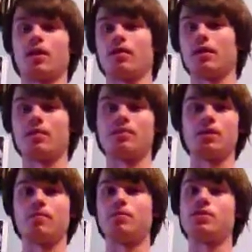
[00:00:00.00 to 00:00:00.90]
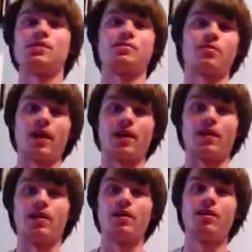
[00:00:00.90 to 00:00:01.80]
I think I'm just his friend.
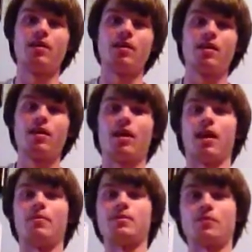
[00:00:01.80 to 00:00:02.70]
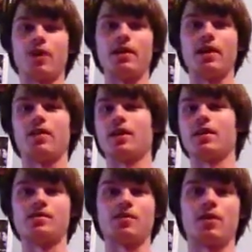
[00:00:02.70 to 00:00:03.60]
I'm his friend now, not
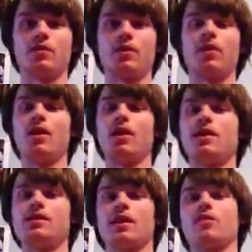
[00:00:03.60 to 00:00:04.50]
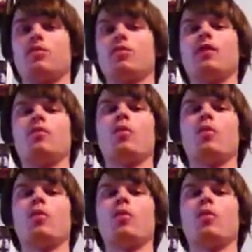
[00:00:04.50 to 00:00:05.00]
his father figure. He's like, then